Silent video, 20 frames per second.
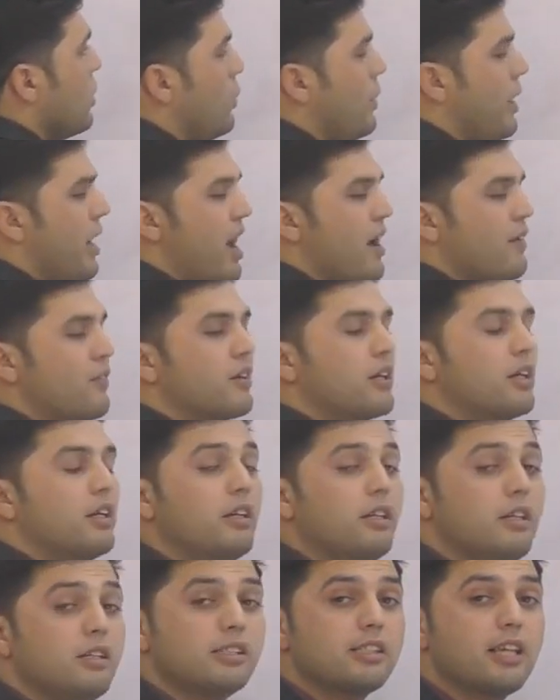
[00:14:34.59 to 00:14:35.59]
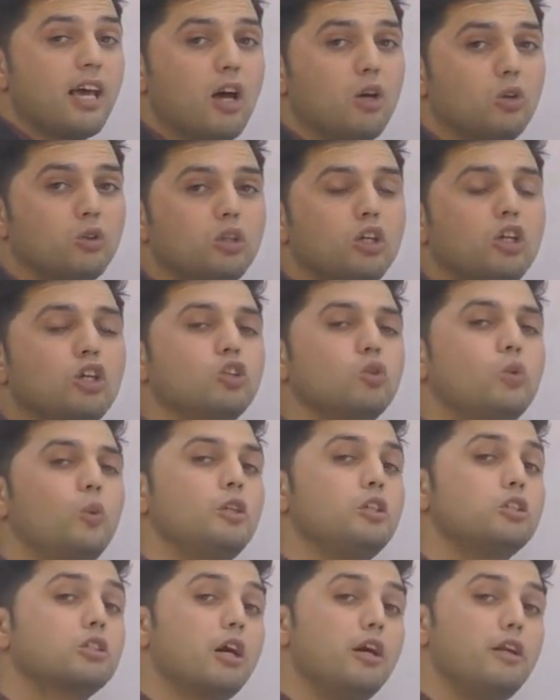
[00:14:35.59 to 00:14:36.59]
We have k sound,
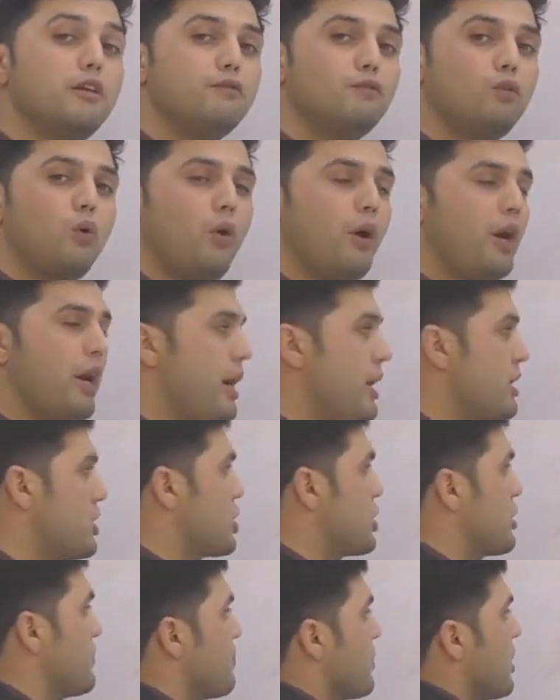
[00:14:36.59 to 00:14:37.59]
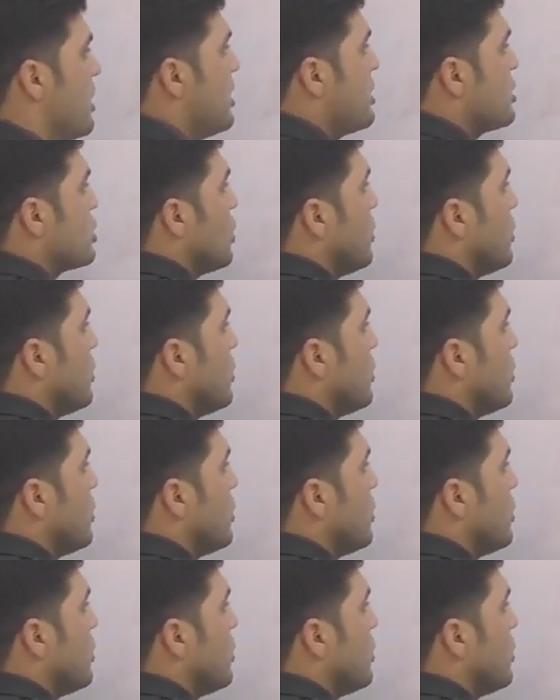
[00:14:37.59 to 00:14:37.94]
which is unvoiced.